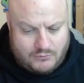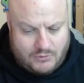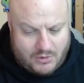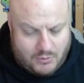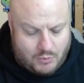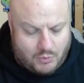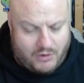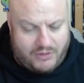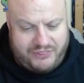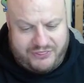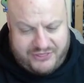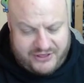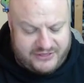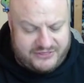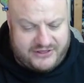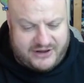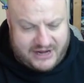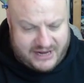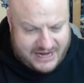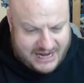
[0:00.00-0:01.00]
one
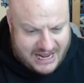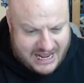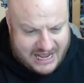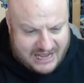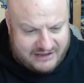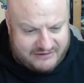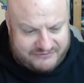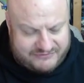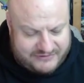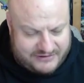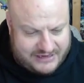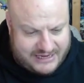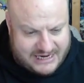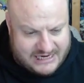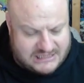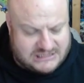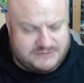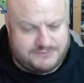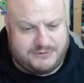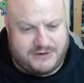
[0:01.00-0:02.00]
thing that I have
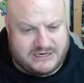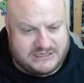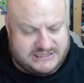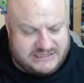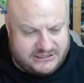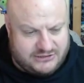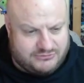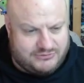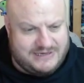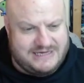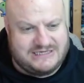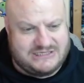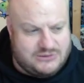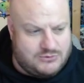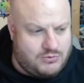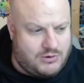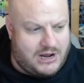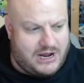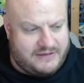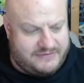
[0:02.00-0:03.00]
expressed, and the
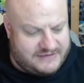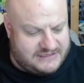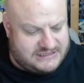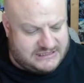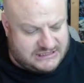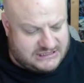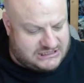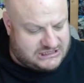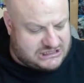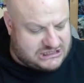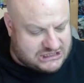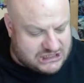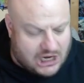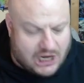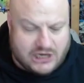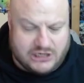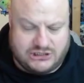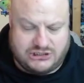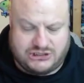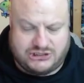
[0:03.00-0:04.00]
reason why this is
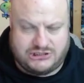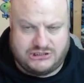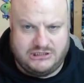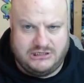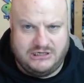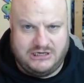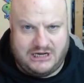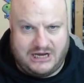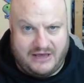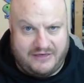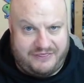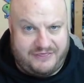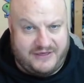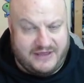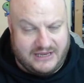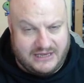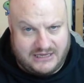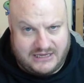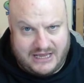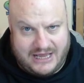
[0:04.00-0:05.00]
such, I
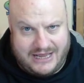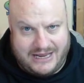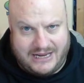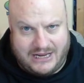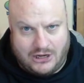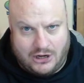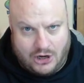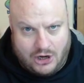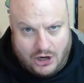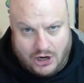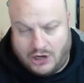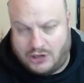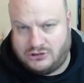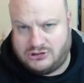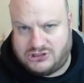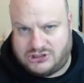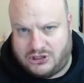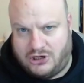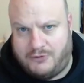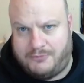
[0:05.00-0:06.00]
think, a
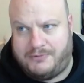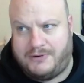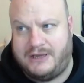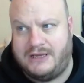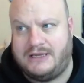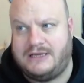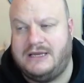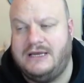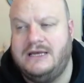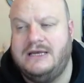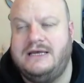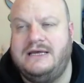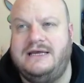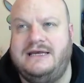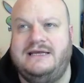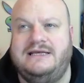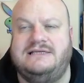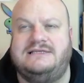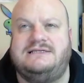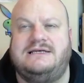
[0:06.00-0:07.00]
hot topic,
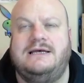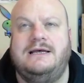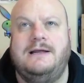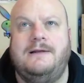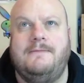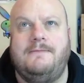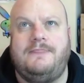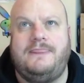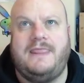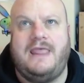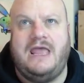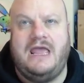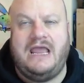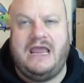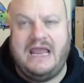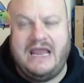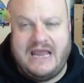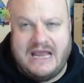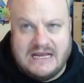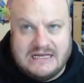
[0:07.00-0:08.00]
is
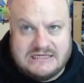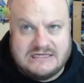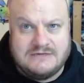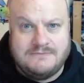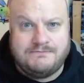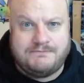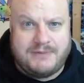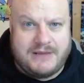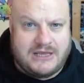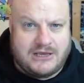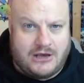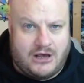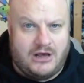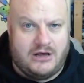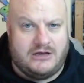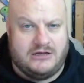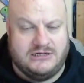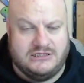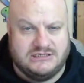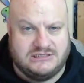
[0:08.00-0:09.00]
it isn't
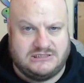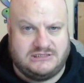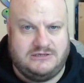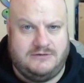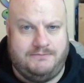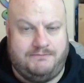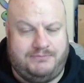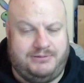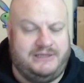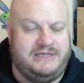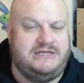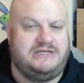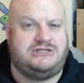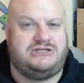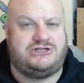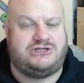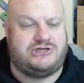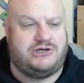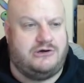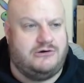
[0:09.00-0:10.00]
because
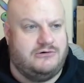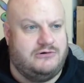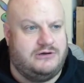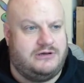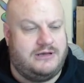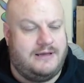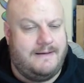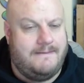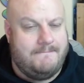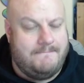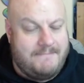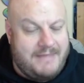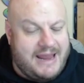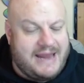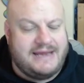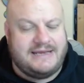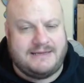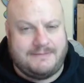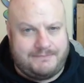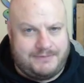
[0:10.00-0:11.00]
Blitzchung
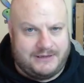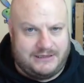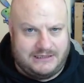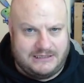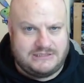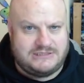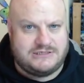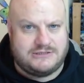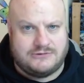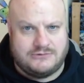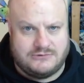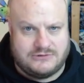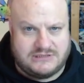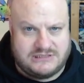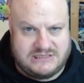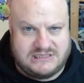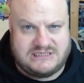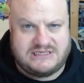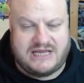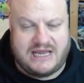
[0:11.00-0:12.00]
made a political
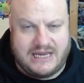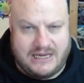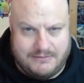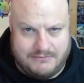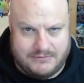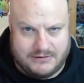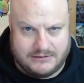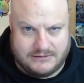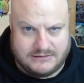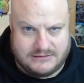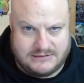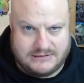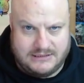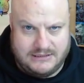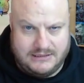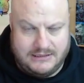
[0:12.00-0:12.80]
statement.